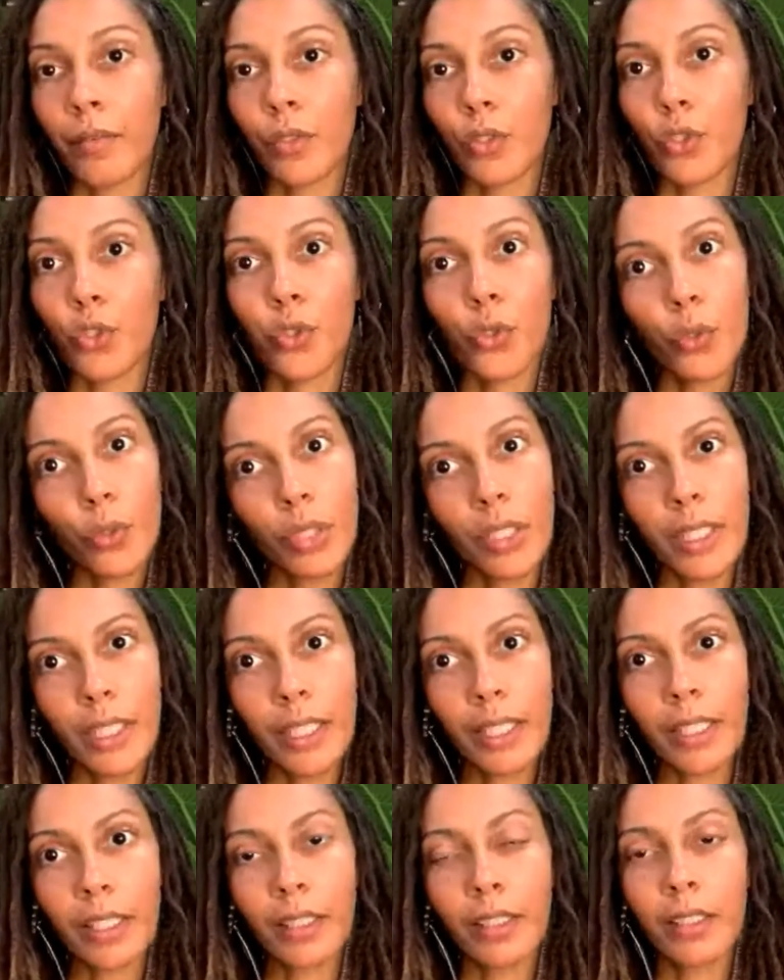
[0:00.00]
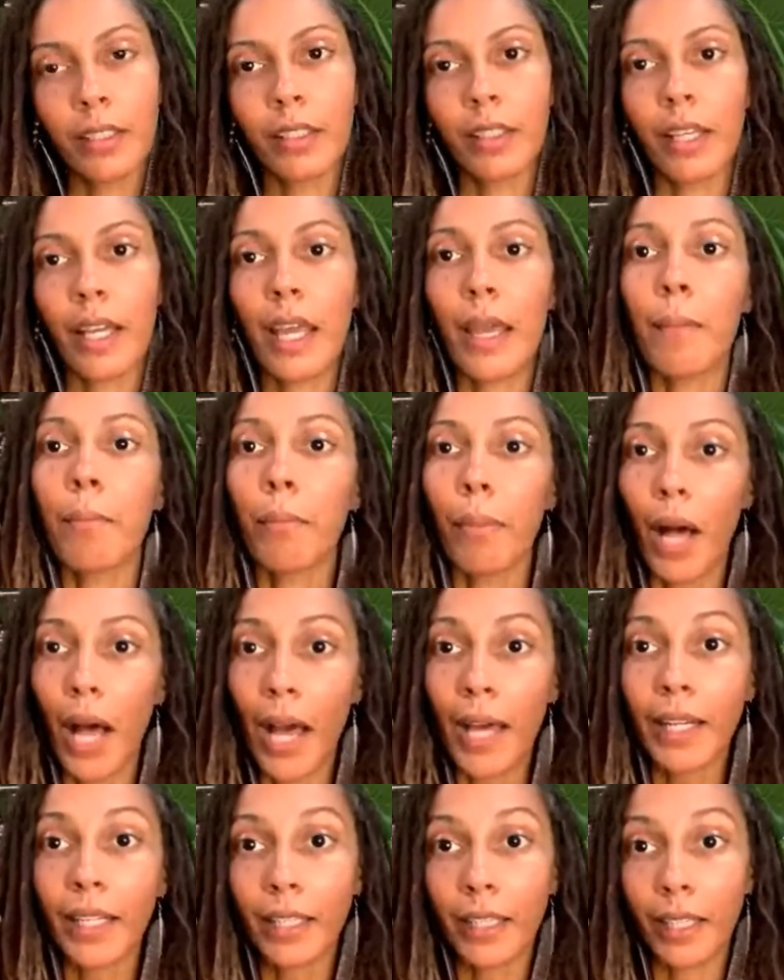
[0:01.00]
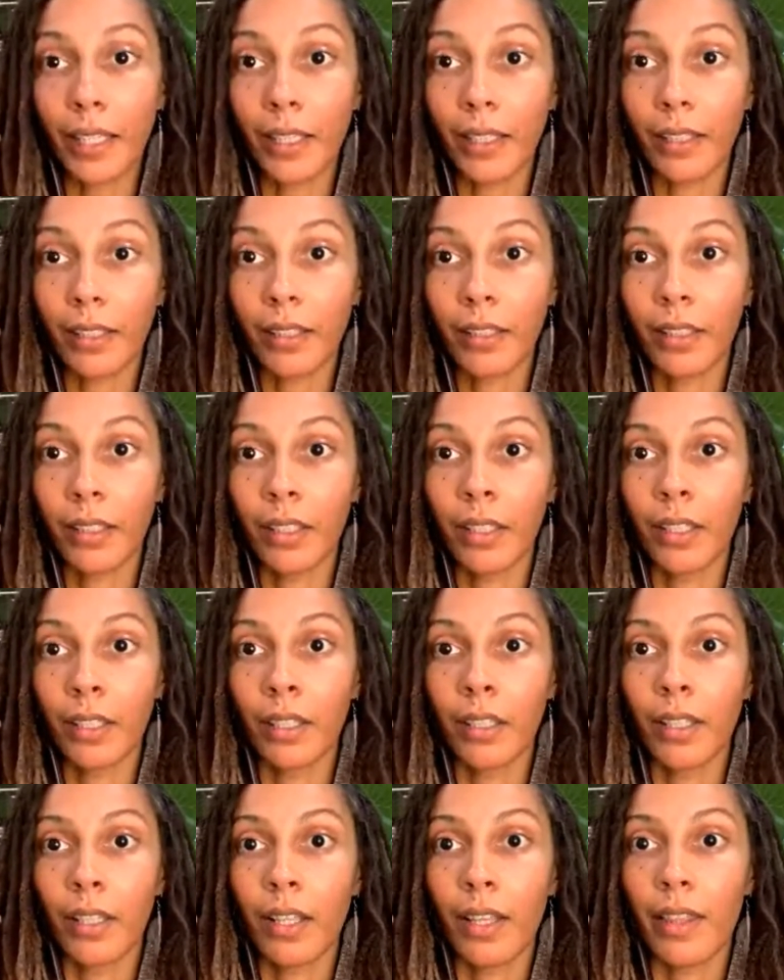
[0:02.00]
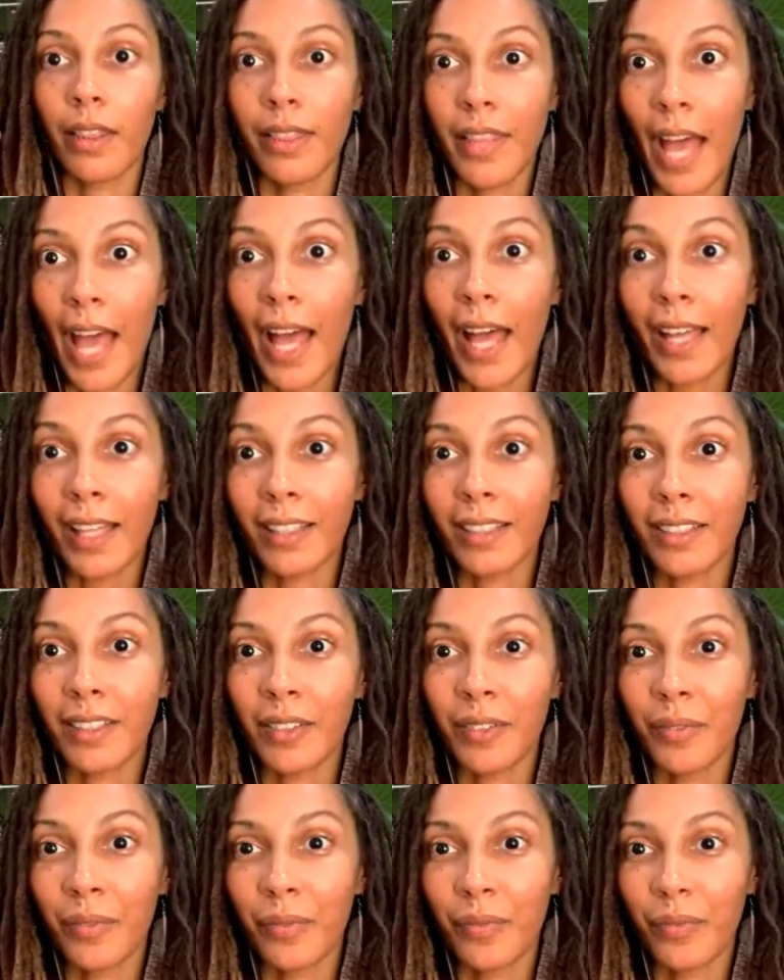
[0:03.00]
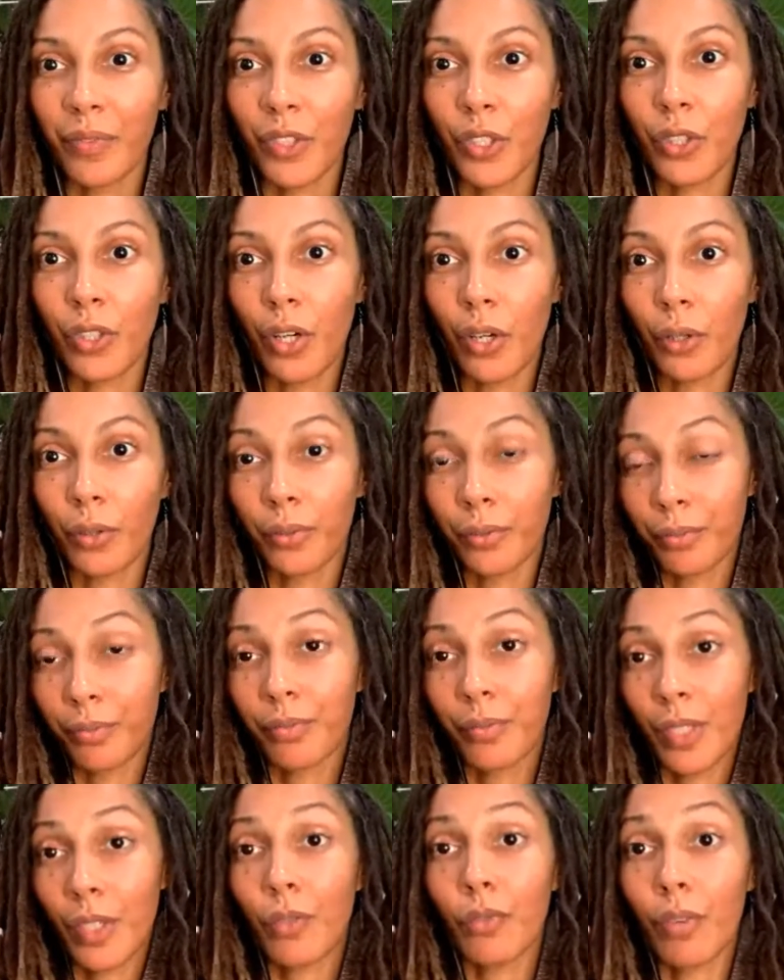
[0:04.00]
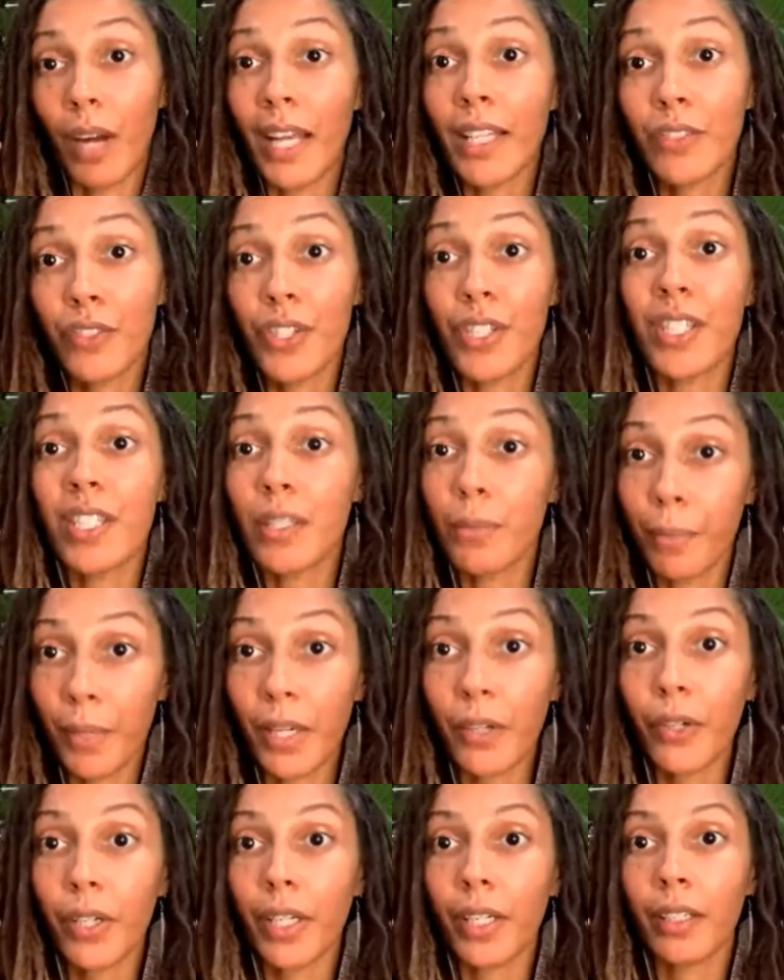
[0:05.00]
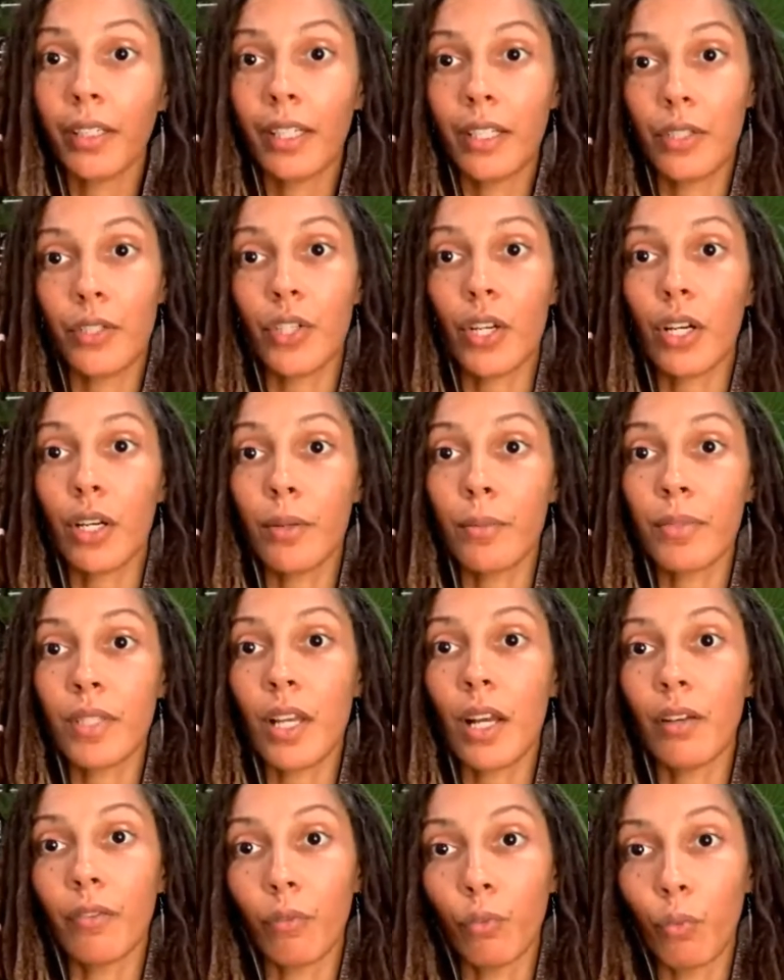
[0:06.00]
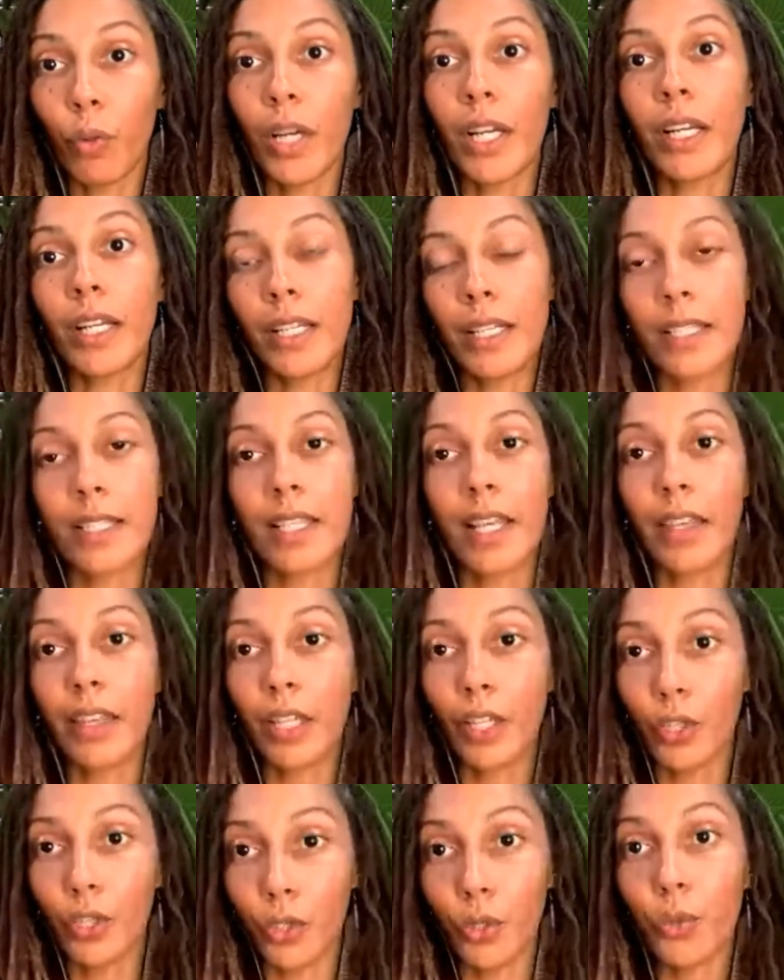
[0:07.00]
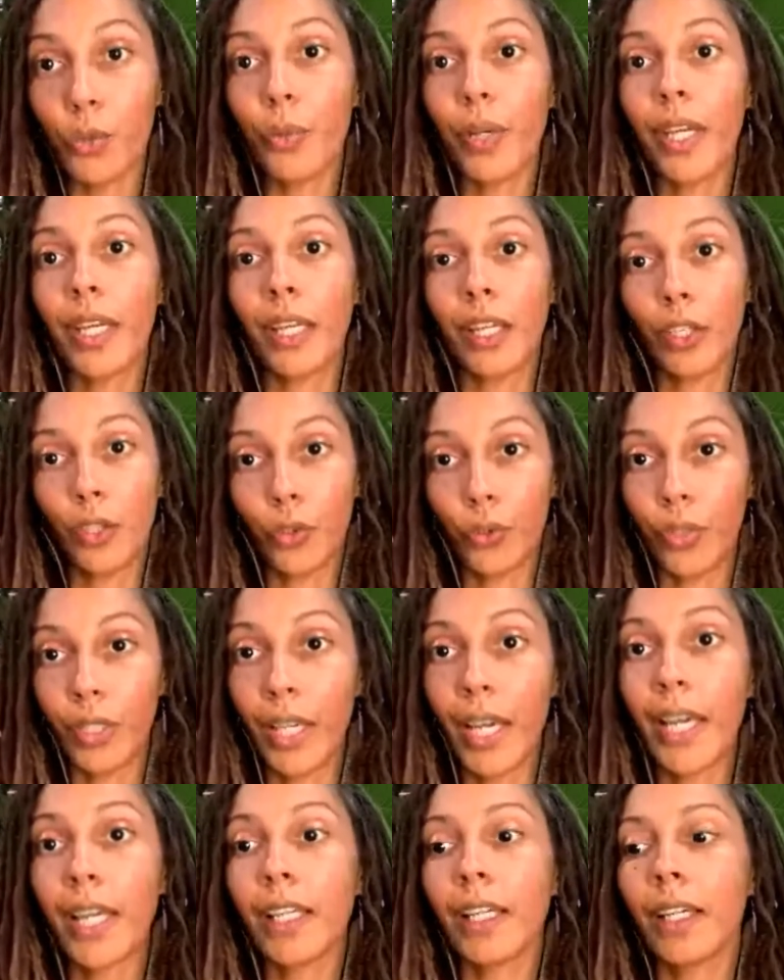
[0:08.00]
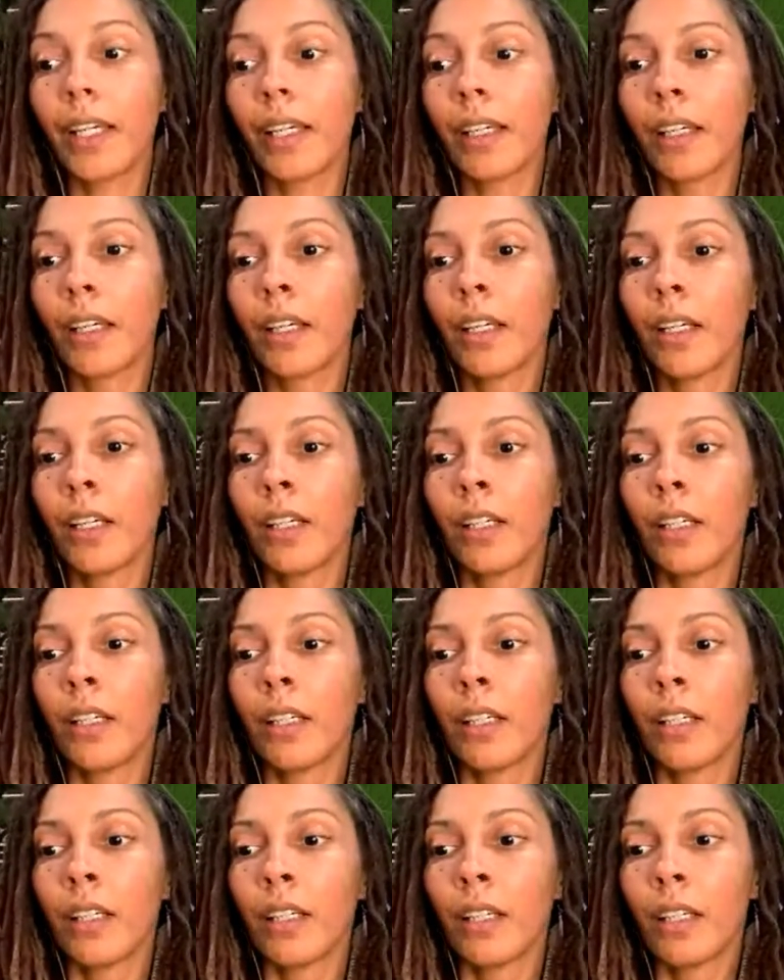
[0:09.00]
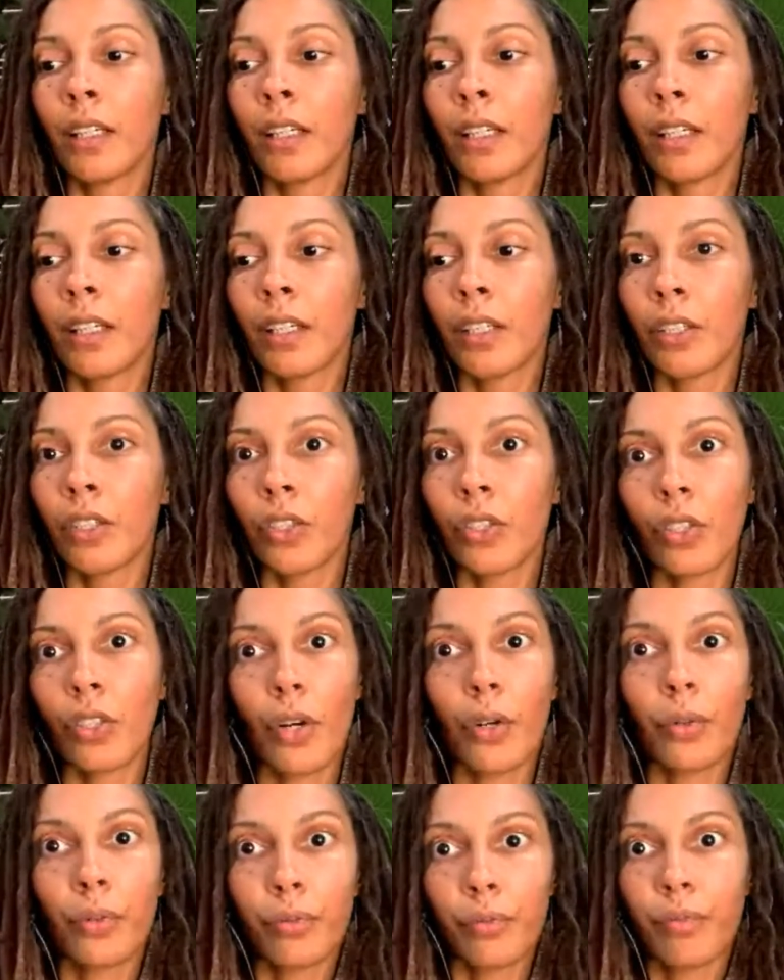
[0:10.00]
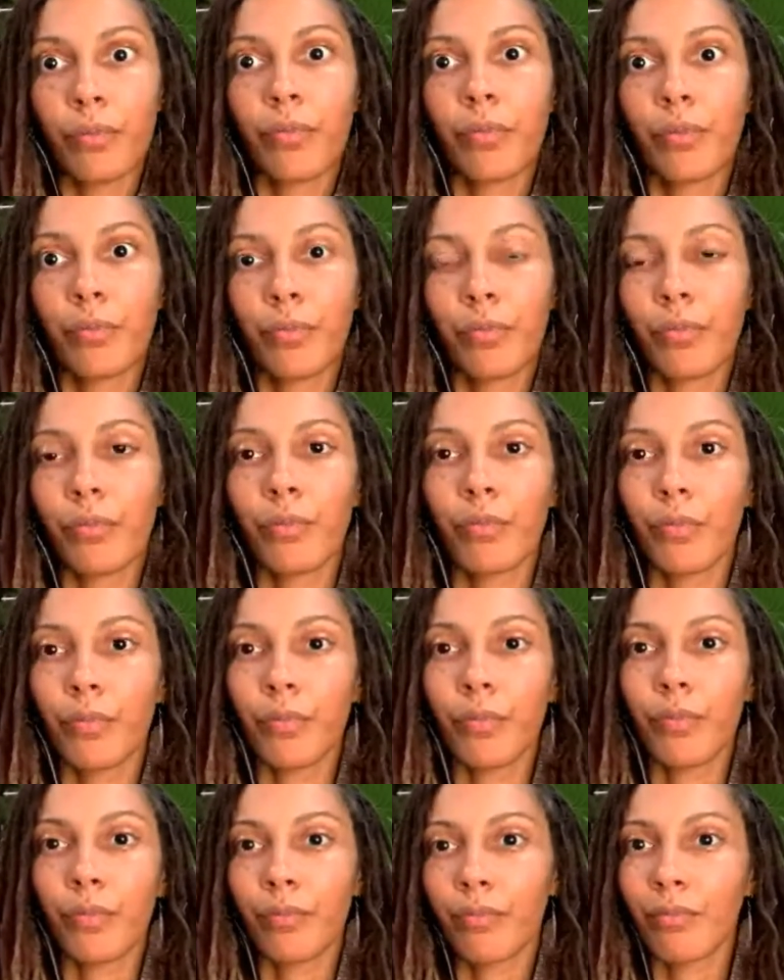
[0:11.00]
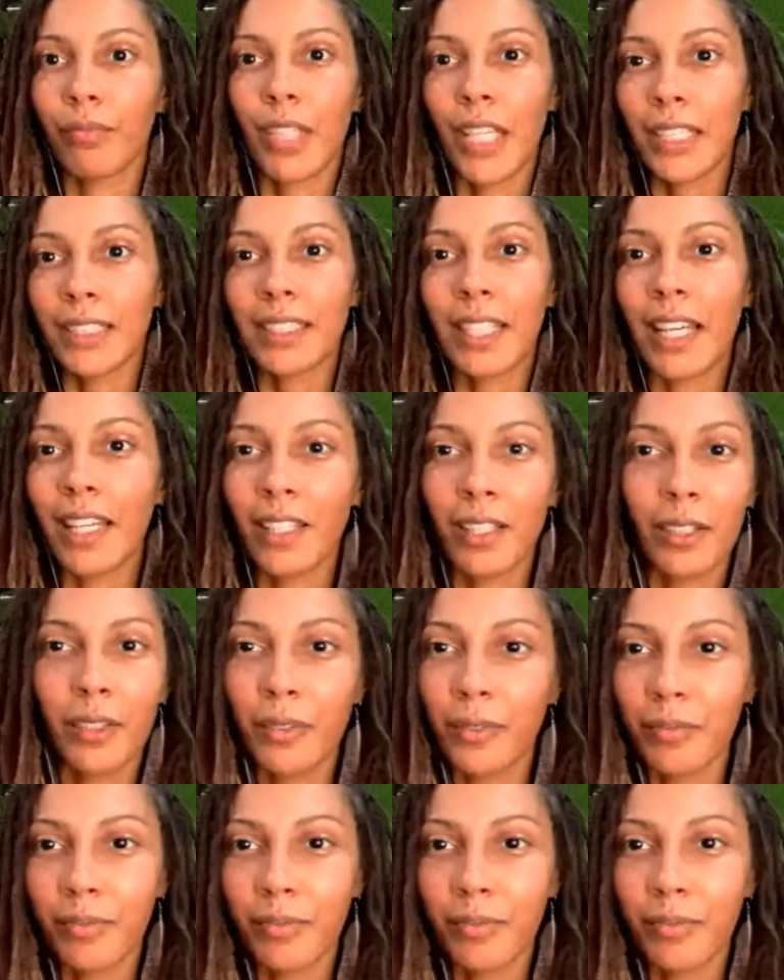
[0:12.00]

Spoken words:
truly embodying that, you know, righteous spirit in terms of what it is that they're doing and creating, you know, it's like,